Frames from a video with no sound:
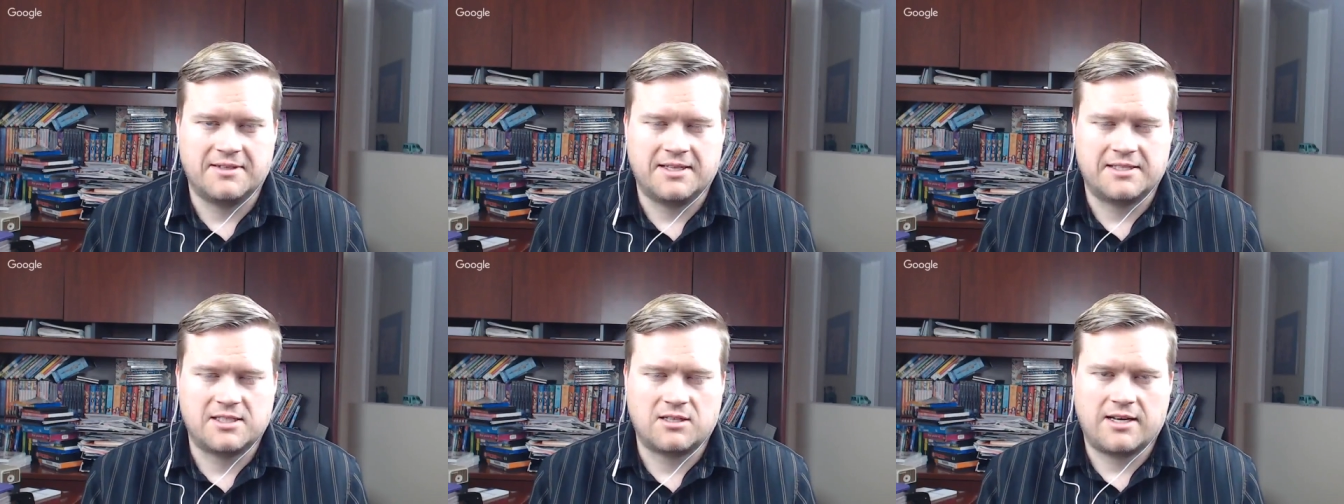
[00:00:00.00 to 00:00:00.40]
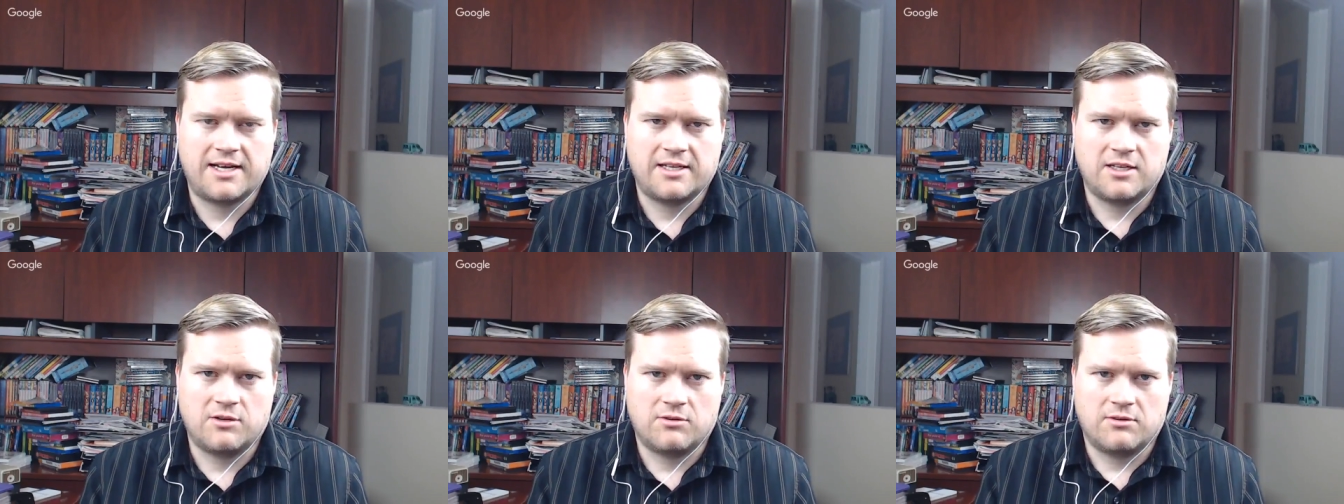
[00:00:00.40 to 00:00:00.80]
And that's glad
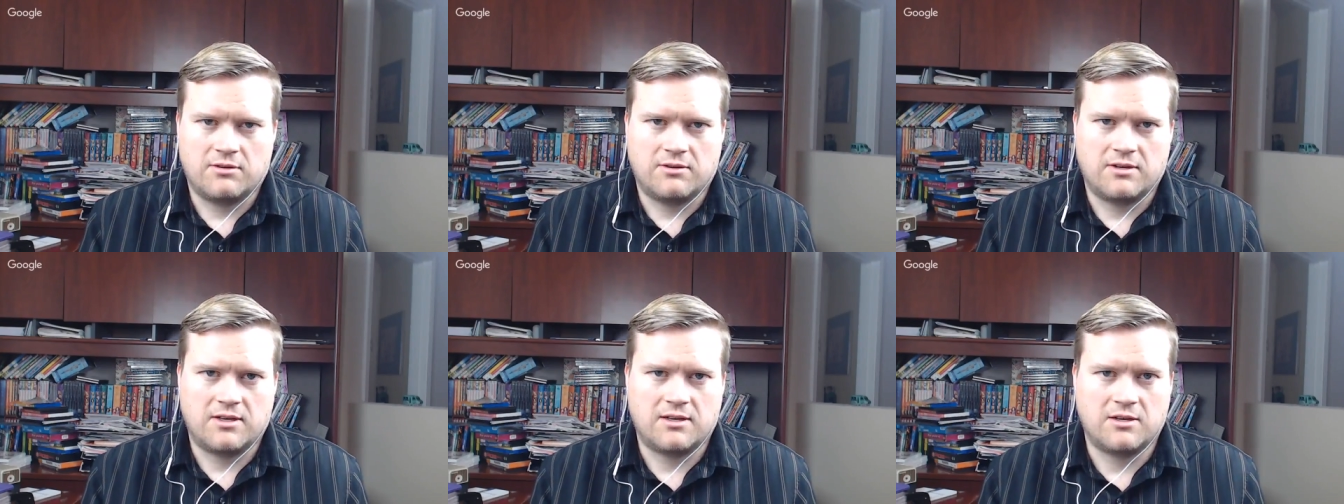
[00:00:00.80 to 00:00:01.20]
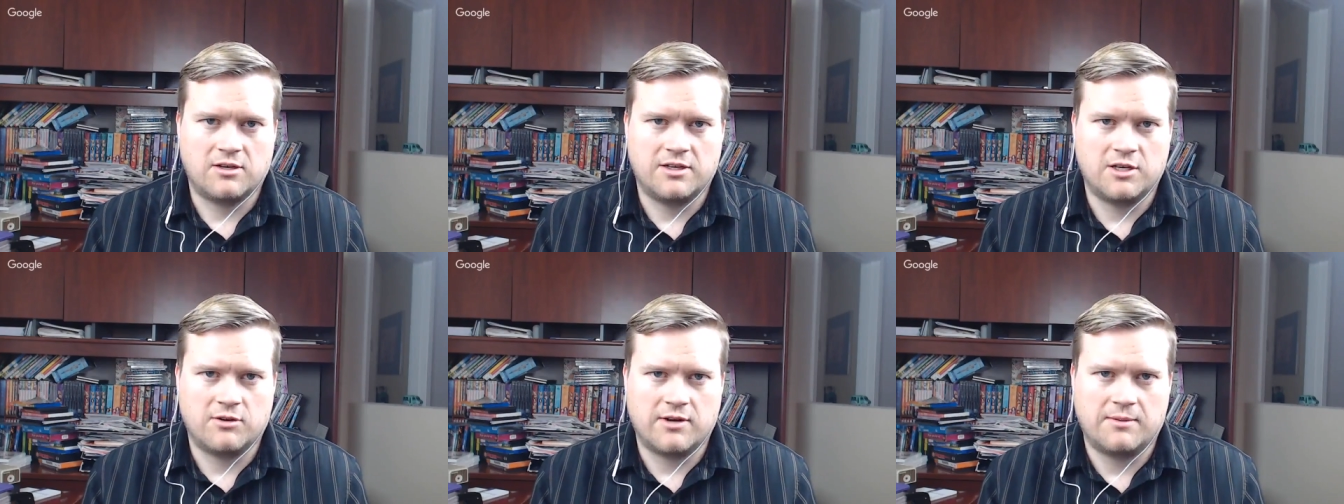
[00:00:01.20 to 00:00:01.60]
yeah. you're
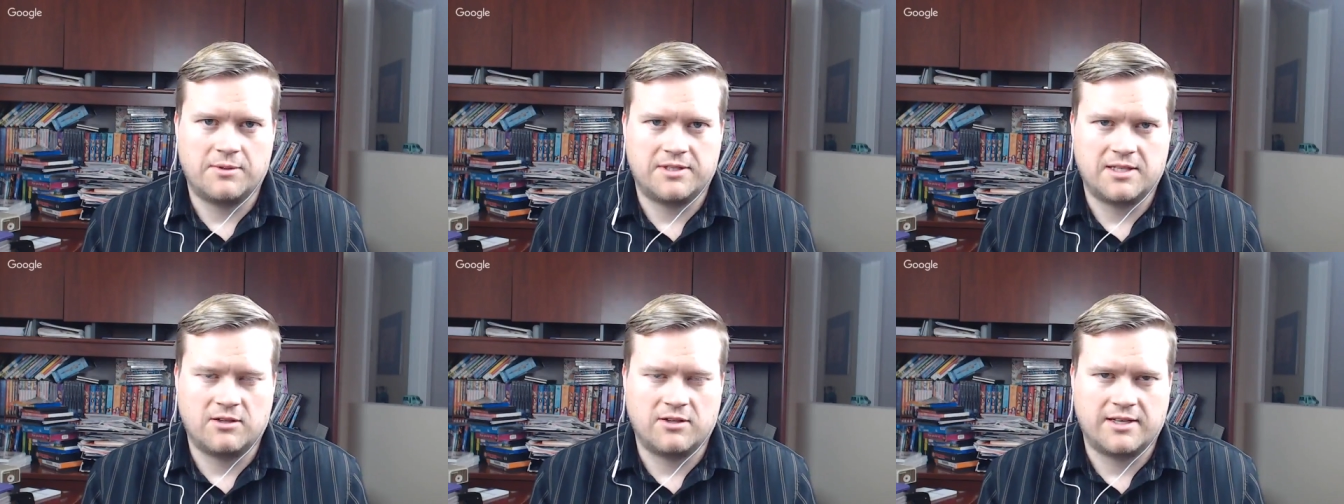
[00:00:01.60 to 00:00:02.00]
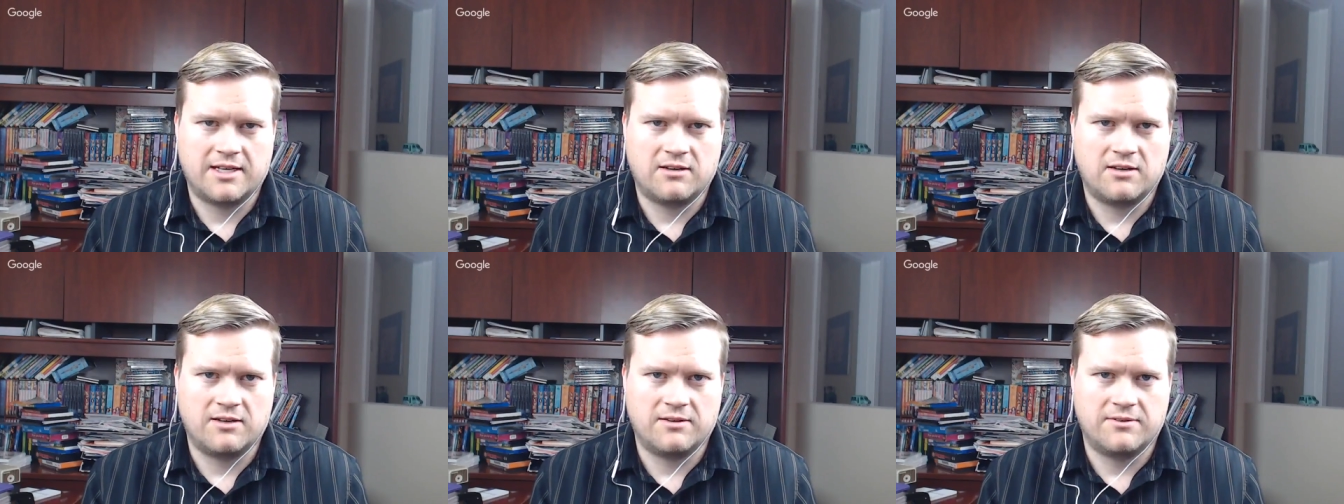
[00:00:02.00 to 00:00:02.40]
good. You're able to look at
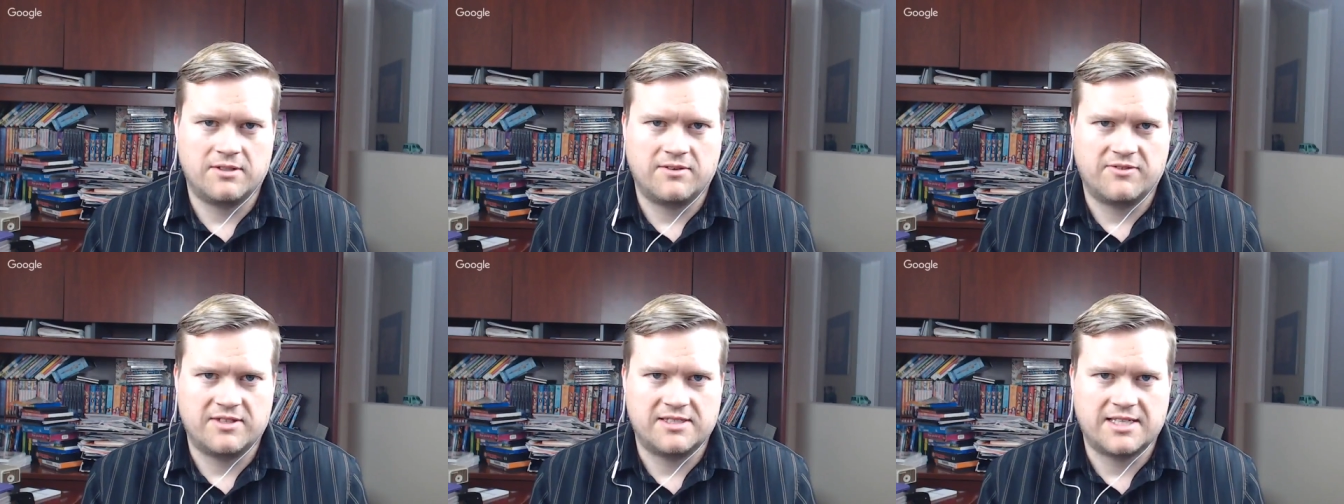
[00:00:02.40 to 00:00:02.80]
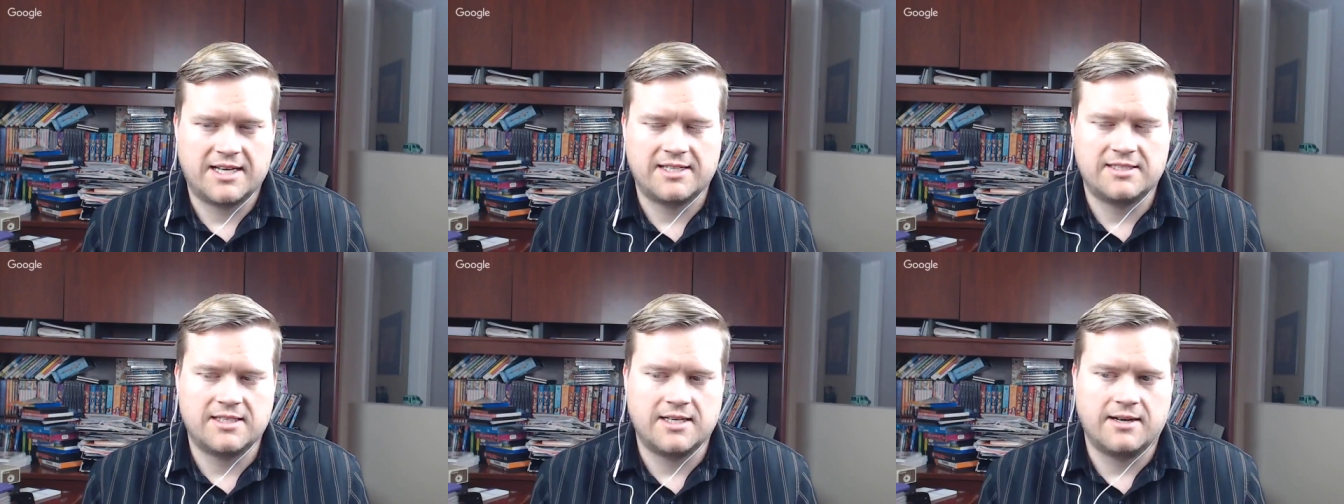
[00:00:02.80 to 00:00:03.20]
all different
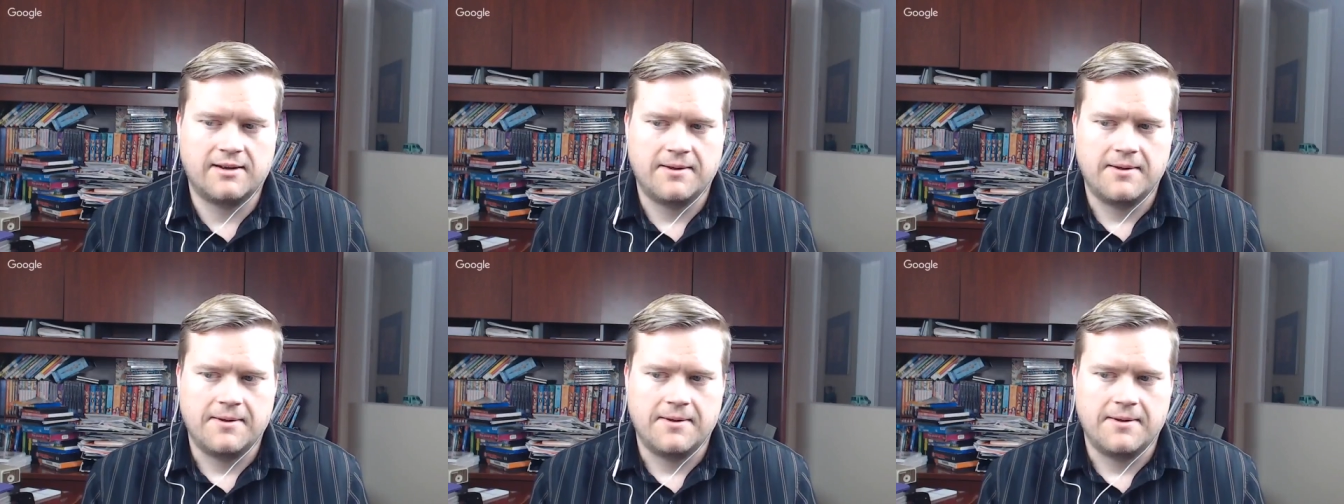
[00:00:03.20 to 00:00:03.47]
sides there.